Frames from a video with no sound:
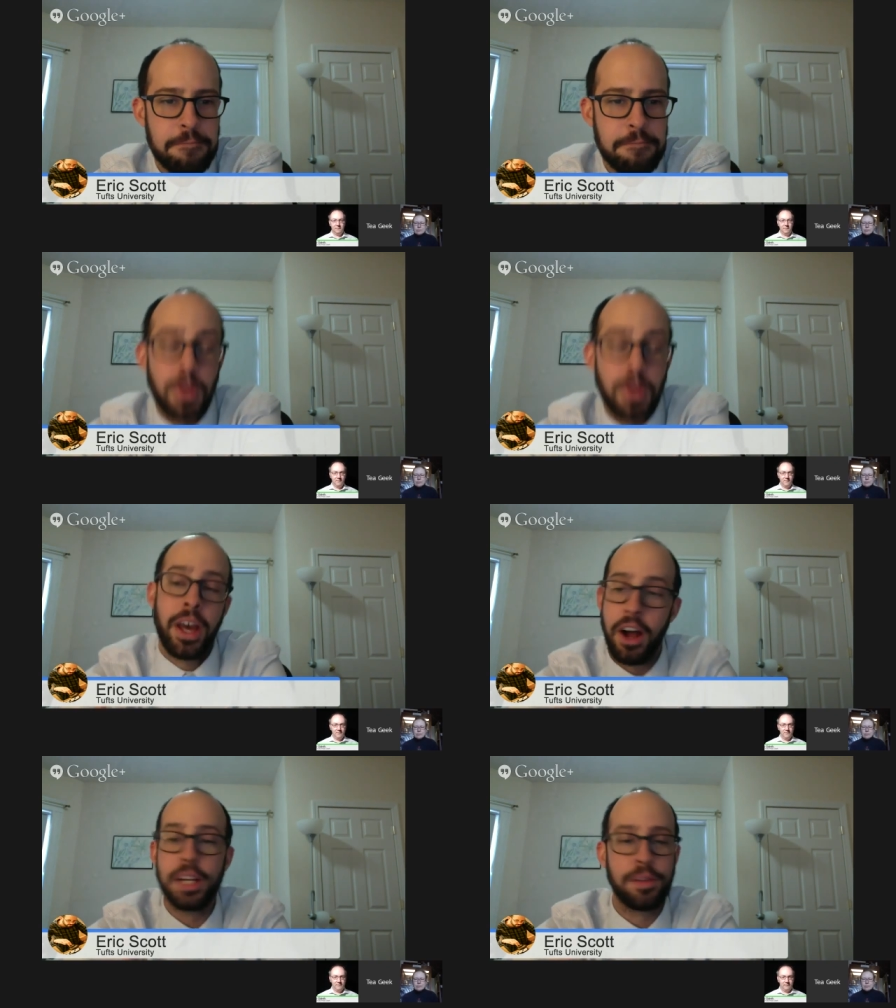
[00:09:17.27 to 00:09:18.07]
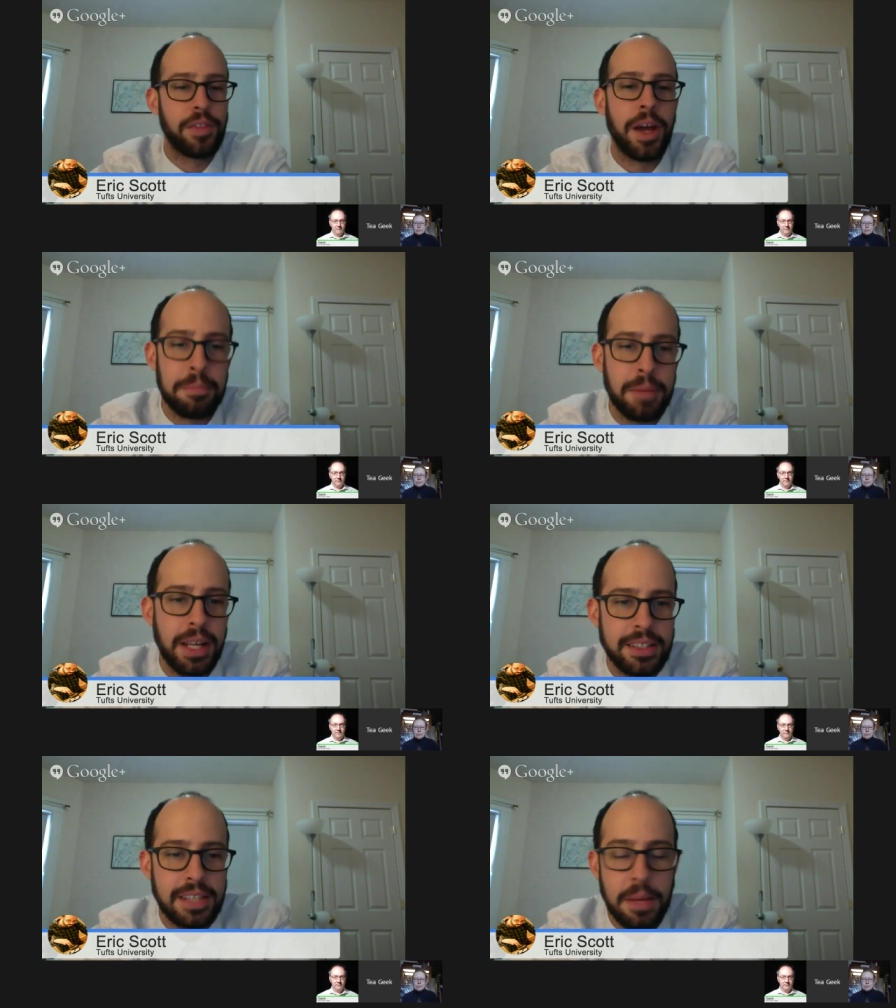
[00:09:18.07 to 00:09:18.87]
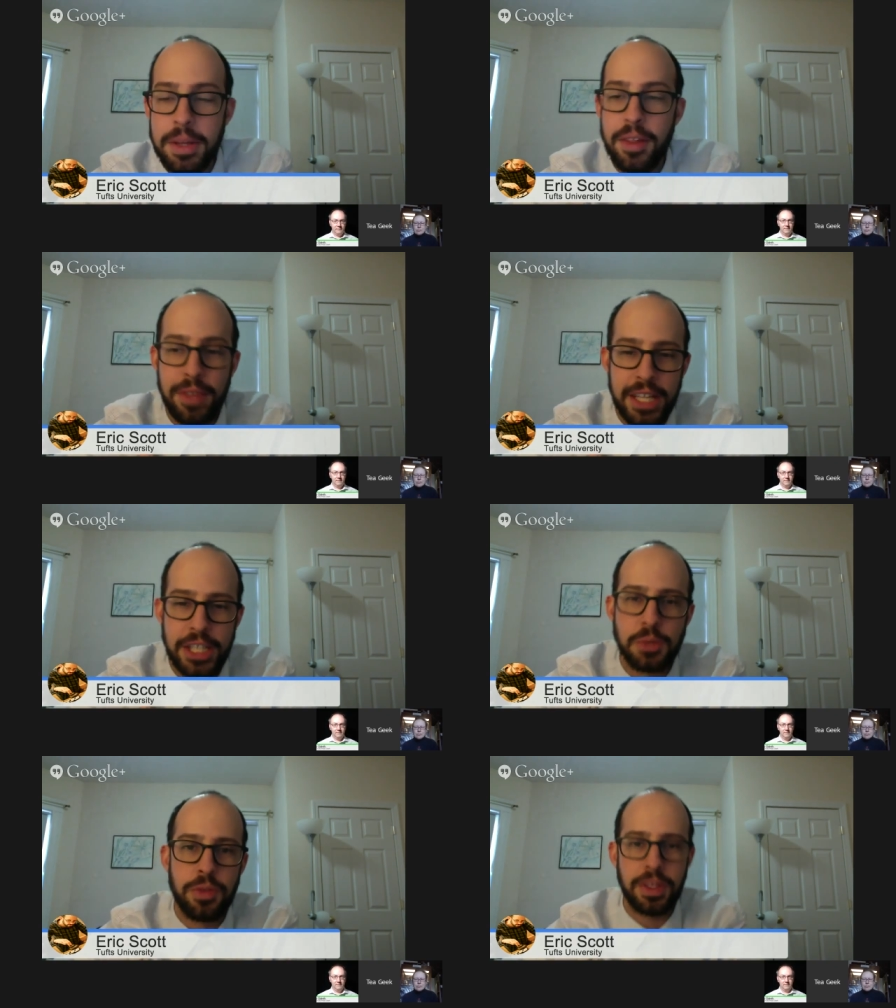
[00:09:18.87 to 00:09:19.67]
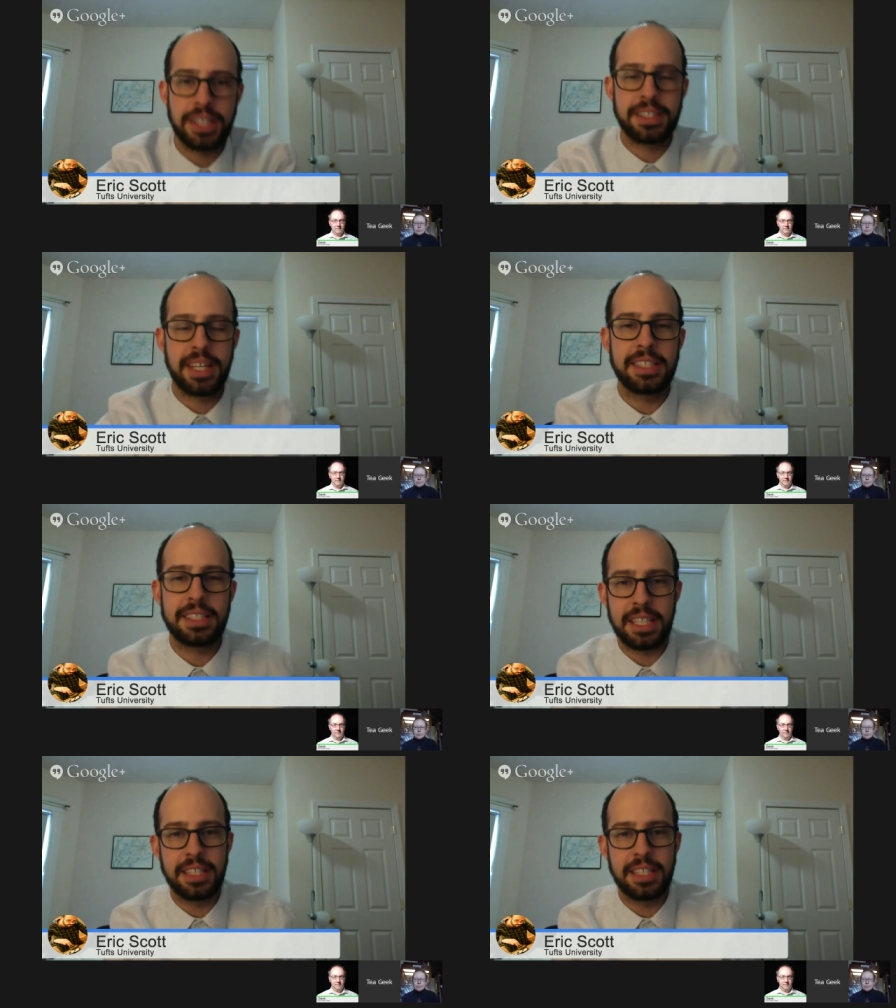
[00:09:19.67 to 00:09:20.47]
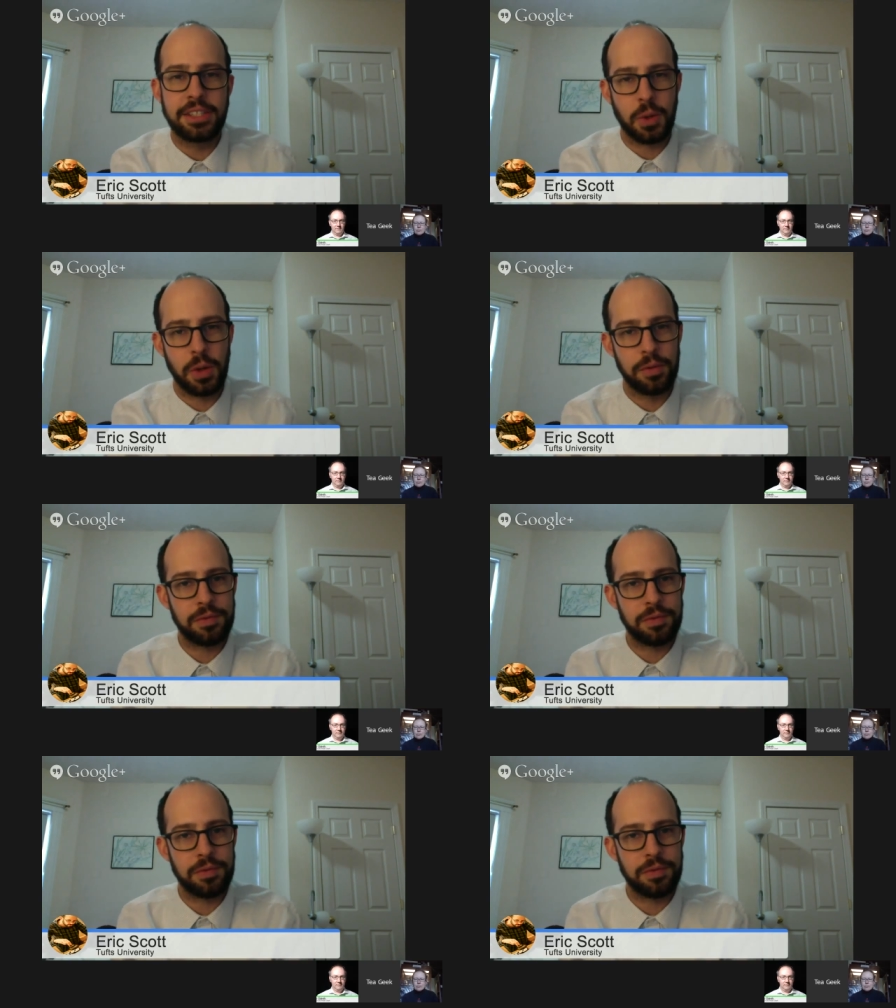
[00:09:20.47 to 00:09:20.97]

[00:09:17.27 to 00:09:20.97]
well, not all of them, but some of the things were things I'd seen in sort of